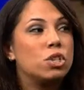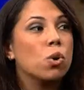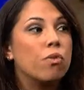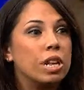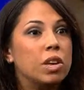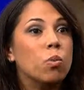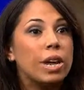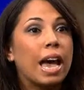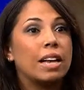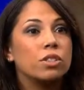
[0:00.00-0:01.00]
so really we
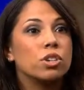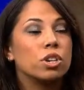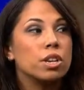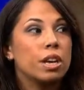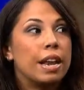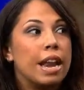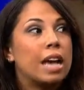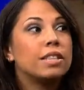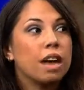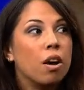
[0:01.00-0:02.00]
had to
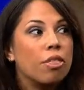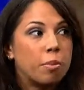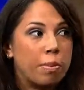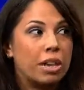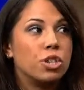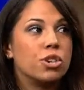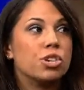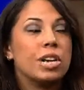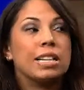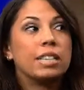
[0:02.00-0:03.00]
not tell them about church,
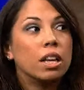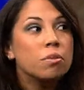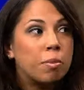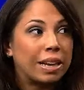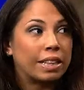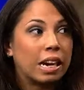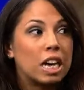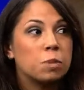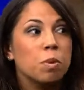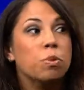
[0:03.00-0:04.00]
not tell them about the
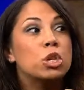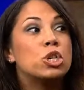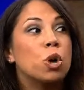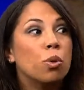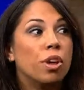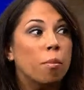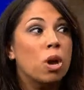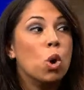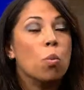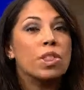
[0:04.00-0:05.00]
gospel, but show them
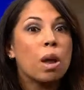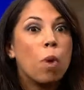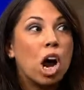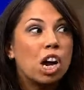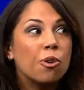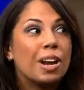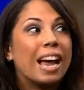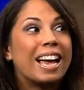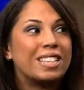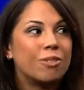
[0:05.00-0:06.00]
when
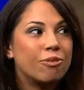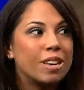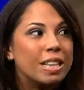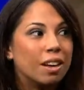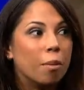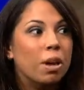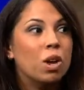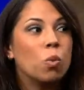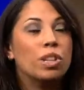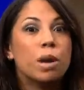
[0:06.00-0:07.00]
to feed them.
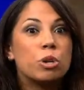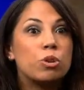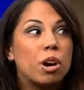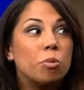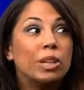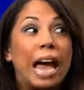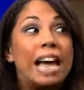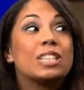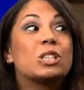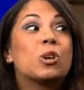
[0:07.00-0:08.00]
When they were troubled, I
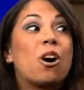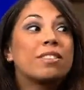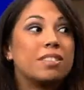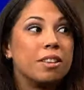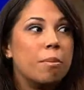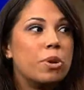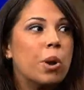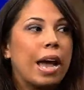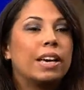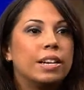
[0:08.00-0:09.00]
had to talk to them. You know,
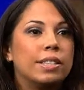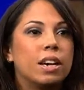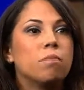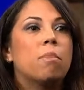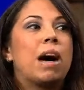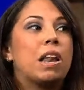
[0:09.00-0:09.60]
I couldn't tell them about